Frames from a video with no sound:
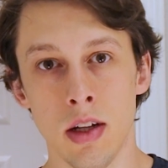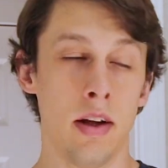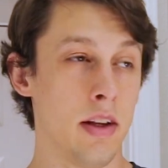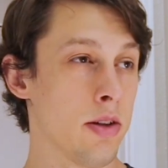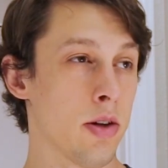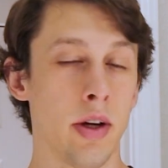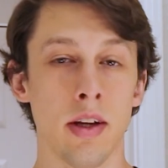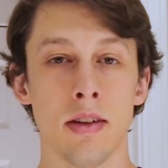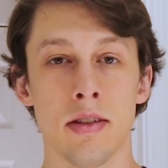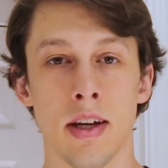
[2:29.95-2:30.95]
Another
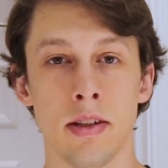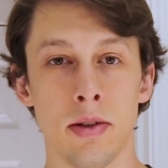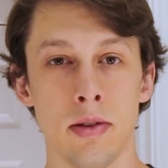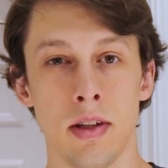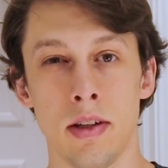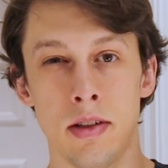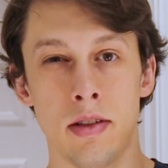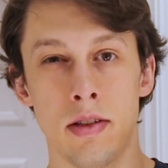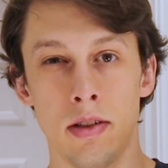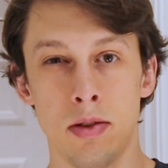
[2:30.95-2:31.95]
quick side note
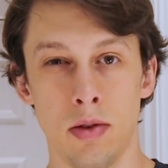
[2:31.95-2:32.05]
is